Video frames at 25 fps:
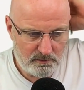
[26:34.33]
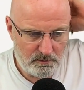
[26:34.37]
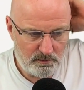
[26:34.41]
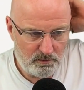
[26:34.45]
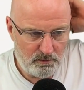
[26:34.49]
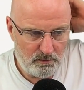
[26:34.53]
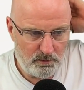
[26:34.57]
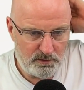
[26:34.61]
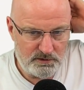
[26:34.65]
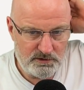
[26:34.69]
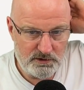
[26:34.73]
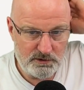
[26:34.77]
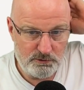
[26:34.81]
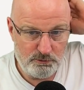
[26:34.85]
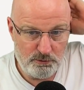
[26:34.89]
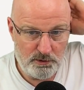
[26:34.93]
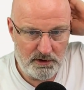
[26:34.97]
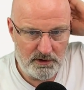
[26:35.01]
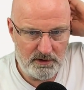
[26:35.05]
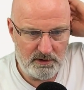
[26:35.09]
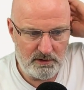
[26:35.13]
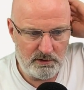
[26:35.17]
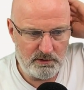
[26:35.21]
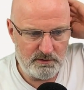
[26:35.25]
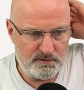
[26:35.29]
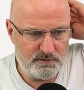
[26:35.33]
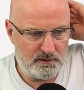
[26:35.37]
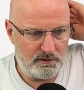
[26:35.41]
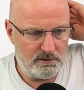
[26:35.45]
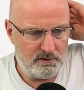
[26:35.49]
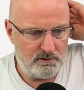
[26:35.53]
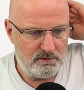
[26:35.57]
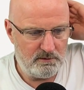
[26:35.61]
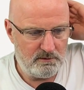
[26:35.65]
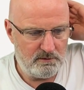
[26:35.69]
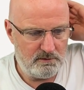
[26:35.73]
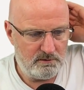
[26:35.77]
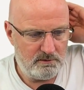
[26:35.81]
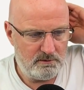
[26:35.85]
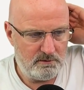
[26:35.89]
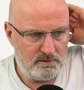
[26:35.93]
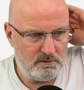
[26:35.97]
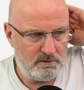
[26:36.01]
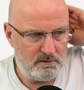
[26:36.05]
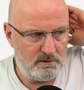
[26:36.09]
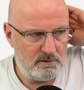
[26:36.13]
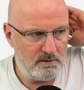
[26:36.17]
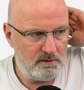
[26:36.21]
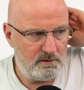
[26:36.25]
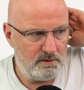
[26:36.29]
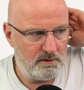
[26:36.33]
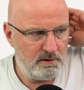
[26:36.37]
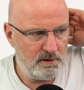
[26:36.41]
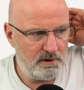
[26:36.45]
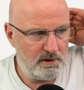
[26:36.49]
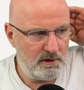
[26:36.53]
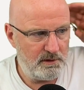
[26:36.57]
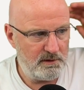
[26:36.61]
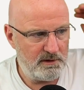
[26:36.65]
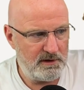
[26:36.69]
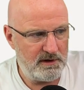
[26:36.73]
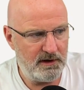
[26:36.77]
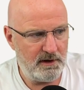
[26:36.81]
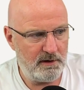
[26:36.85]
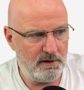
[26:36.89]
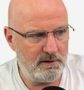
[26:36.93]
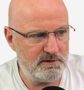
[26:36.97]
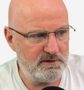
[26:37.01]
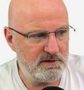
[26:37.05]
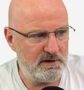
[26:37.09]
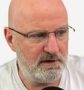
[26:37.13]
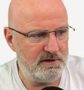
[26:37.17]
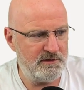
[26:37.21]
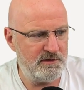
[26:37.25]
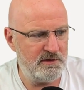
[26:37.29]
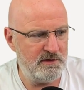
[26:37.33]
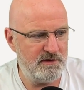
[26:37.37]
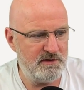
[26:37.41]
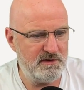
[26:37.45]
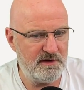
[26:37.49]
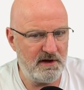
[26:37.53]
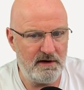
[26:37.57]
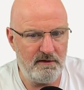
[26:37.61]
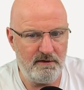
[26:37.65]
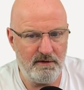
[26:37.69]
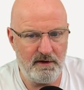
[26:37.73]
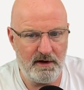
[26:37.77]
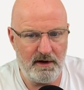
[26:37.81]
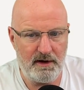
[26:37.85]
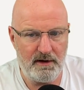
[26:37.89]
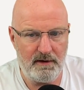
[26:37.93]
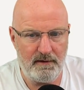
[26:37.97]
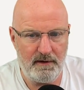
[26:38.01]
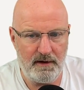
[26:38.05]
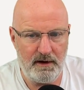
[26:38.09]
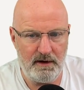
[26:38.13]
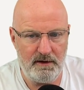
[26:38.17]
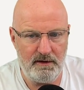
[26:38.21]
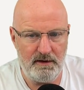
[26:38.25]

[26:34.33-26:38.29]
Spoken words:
which is really useful. Okie doke, so let's just save that, and